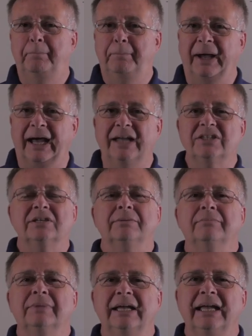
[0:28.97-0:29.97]
But
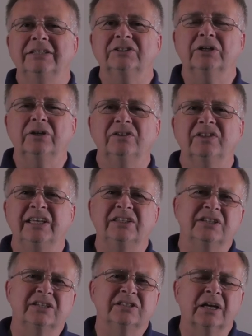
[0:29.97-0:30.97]
it's a good
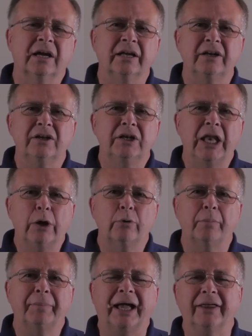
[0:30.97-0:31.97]
thing just to kind of
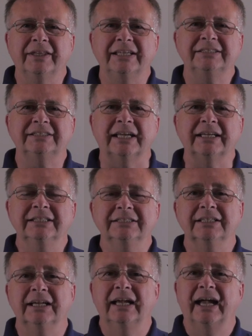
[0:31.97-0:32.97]
know about these
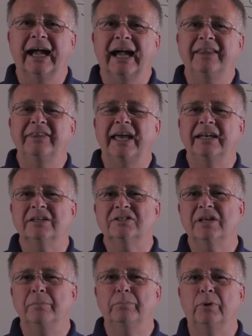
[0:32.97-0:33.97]
things. And then at
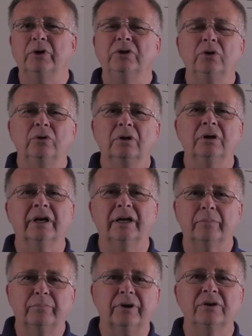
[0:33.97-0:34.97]
some point you can
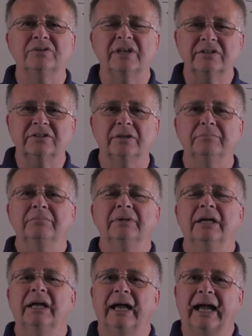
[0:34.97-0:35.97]
kind of process them
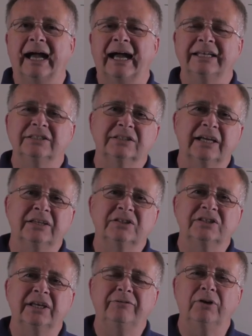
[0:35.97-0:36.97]
and
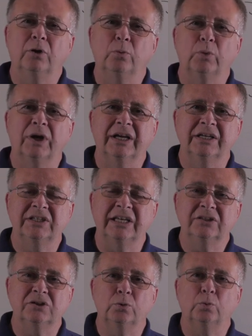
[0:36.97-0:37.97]
see if you can work it
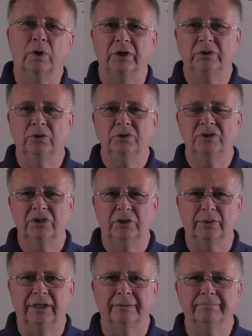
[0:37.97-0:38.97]
into what you're
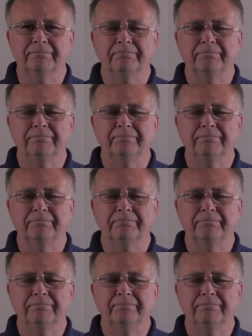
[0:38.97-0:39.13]
doing.